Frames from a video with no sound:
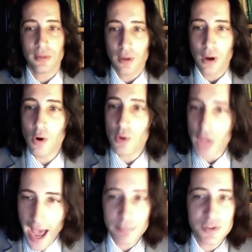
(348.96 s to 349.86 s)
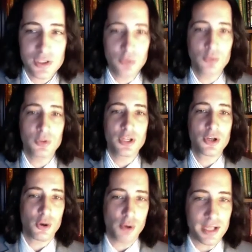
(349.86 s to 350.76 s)
Oh, absolutely
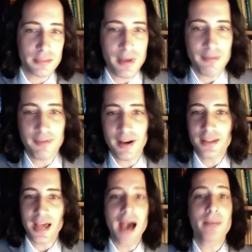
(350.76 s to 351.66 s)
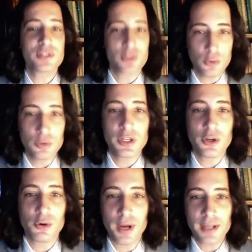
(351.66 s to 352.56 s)
correct, Befana. Absolutely
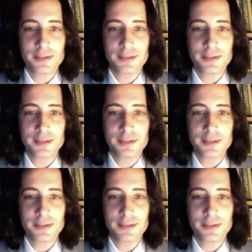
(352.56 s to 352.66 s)
correct.